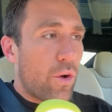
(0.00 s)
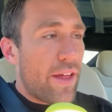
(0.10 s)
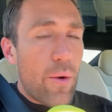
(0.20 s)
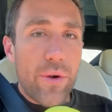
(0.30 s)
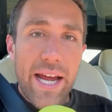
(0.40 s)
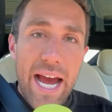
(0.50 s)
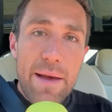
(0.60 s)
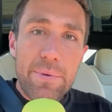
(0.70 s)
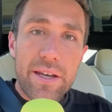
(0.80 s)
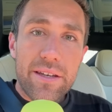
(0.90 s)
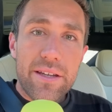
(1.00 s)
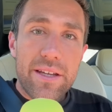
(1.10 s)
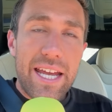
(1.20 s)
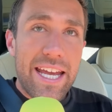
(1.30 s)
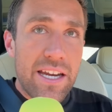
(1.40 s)
that would happen
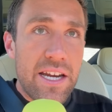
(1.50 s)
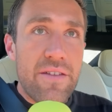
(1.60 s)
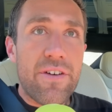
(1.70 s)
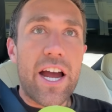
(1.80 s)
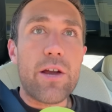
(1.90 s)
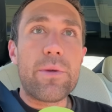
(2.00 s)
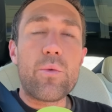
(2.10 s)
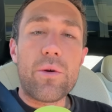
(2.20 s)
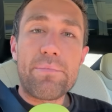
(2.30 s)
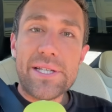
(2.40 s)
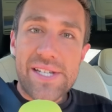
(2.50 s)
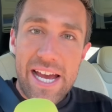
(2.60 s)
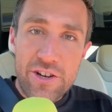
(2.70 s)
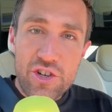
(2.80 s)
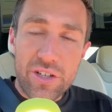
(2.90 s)
in an environment where
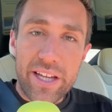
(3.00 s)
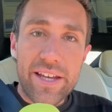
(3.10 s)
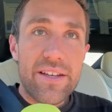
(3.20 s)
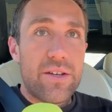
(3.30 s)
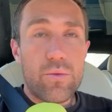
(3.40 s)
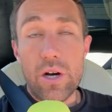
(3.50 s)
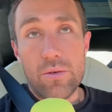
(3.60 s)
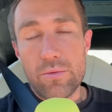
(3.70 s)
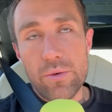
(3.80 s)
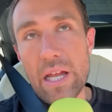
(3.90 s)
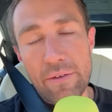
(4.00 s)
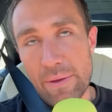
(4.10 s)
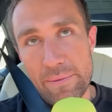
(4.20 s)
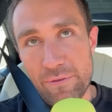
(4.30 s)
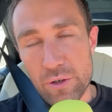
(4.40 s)
potentially, well,
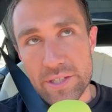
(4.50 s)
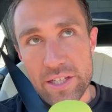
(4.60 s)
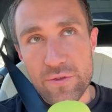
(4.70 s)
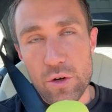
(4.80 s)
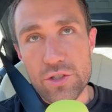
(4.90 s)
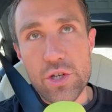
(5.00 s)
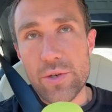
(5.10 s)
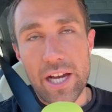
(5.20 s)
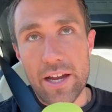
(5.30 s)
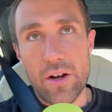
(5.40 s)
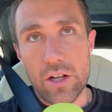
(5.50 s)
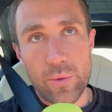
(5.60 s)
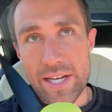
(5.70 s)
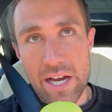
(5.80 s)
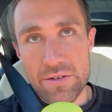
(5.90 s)
first things first, you'd cut all the way
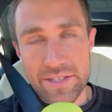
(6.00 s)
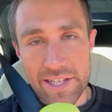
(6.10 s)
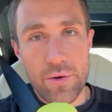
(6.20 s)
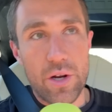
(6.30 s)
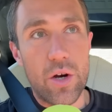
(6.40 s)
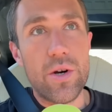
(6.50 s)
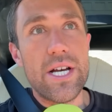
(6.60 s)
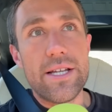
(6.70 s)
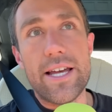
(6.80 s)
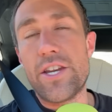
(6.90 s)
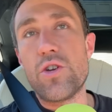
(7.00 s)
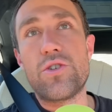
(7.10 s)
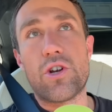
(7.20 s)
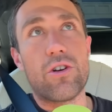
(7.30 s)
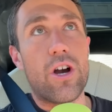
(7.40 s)
down to zero. Then you
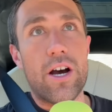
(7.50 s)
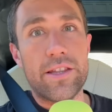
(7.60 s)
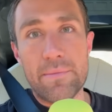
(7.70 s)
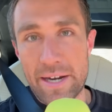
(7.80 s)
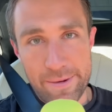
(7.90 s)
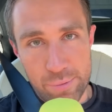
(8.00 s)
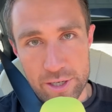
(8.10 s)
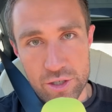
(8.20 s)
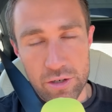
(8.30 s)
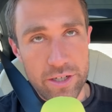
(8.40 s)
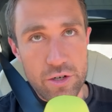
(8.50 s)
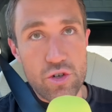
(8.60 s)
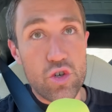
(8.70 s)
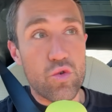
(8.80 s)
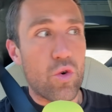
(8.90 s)
turn on the money printer and you
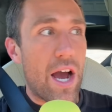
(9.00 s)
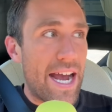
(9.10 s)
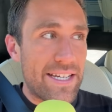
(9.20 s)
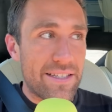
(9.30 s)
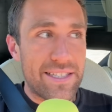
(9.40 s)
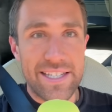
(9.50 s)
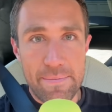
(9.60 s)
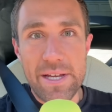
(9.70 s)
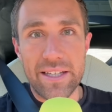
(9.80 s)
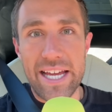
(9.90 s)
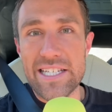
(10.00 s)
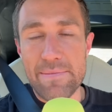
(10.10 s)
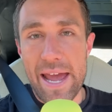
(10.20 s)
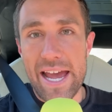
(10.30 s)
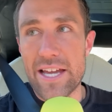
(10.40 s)
try to stimulate
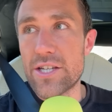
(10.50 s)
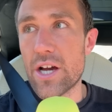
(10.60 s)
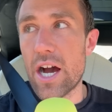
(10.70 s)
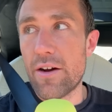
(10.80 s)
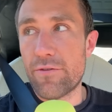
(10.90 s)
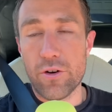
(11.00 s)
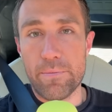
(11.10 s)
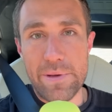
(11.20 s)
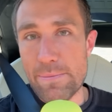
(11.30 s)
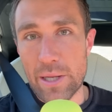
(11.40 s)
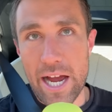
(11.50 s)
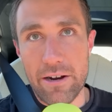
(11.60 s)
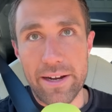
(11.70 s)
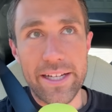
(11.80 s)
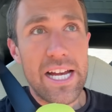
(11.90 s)
demand uh, for people
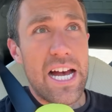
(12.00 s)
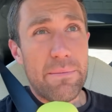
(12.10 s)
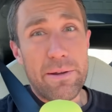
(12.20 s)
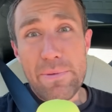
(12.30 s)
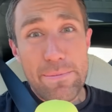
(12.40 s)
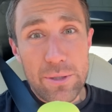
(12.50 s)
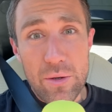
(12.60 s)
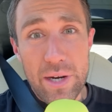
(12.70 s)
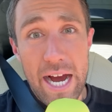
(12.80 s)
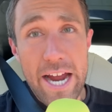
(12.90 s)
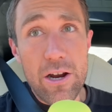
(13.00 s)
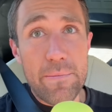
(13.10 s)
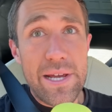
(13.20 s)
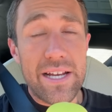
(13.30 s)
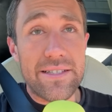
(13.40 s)
hiring. But if people don't hire
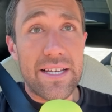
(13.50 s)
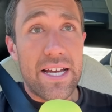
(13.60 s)
because